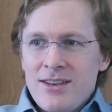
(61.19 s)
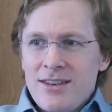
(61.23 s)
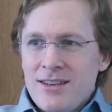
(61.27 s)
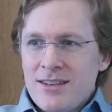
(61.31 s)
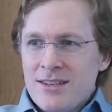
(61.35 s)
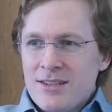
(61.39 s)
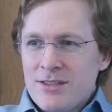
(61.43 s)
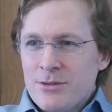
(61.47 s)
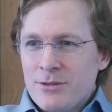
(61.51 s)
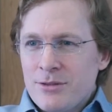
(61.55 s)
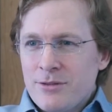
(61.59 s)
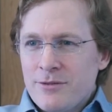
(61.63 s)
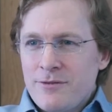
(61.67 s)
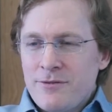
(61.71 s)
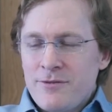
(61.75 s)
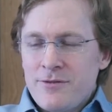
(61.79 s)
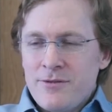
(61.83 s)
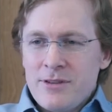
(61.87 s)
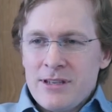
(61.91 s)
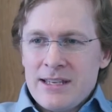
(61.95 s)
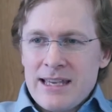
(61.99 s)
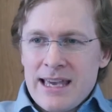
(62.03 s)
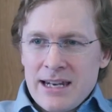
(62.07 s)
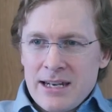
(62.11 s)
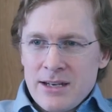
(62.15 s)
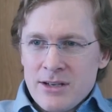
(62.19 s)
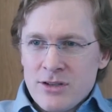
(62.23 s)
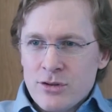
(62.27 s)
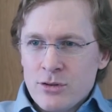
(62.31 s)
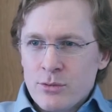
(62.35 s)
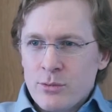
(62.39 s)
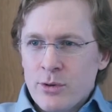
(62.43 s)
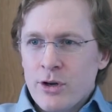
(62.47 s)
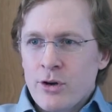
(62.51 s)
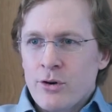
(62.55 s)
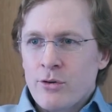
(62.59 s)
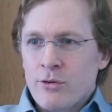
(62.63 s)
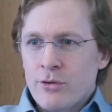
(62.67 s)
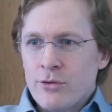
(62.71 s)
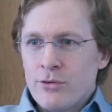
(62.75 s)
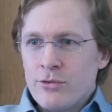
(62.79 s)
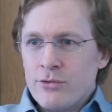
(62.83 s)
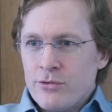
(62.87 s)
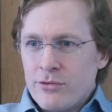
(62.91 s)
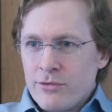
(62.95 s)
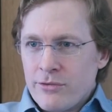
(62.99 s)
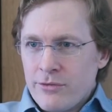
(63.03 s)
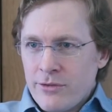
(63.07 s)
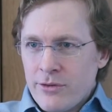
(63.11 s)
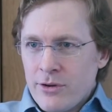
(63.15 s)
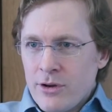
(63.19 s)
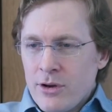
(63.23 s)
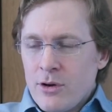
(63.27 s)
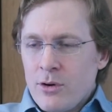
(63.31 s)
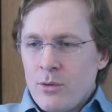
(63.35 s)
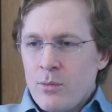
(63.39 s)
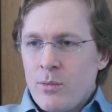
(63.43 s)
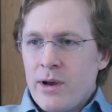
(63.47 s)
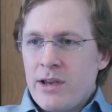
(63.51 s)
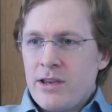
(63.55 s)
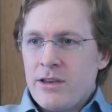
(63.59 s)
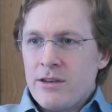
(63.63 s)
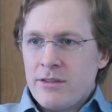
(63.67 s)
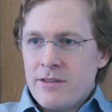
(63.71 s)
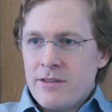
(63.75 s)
you sort of get into a groove where you